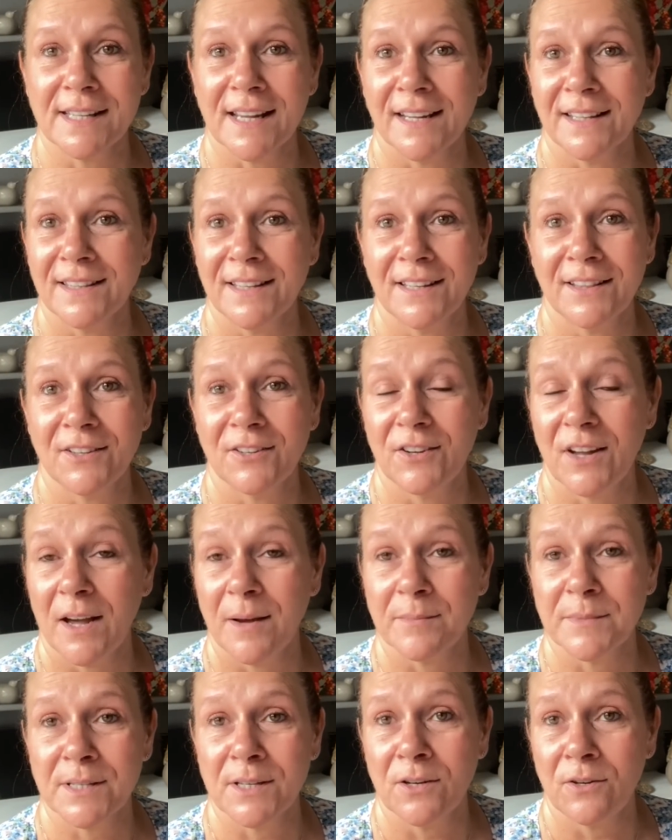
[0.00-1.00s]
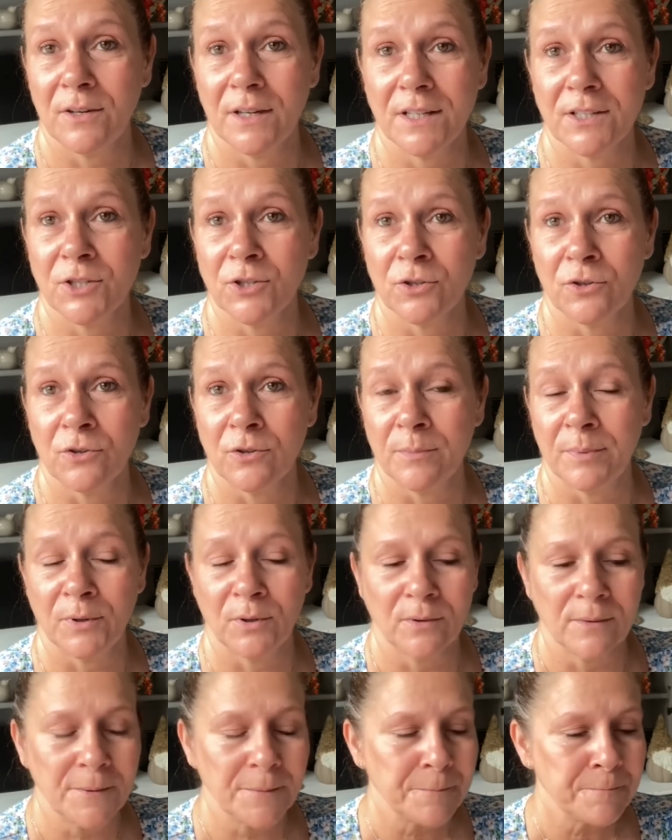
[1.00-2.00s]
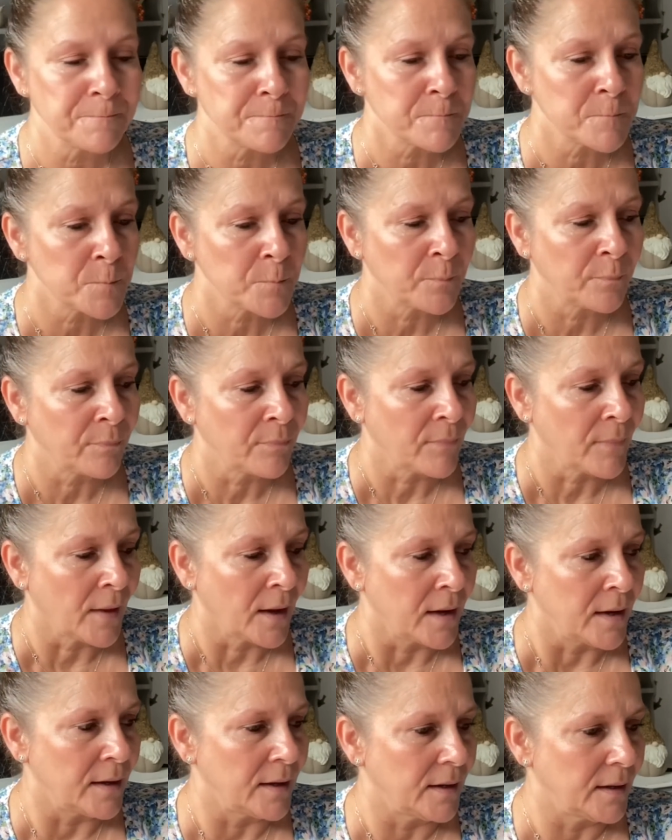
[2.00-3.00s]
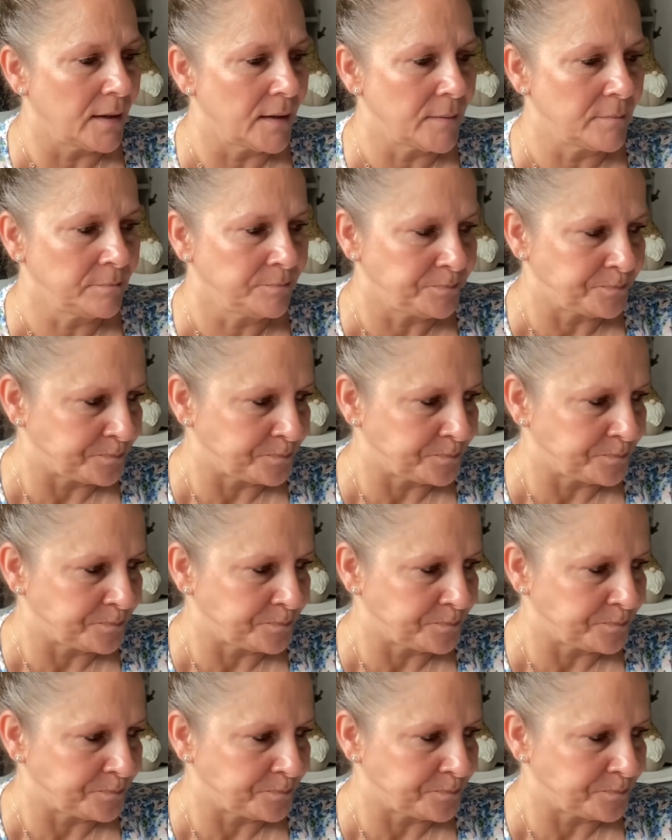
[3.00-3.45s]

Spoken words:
I think they're absolutely adorable. And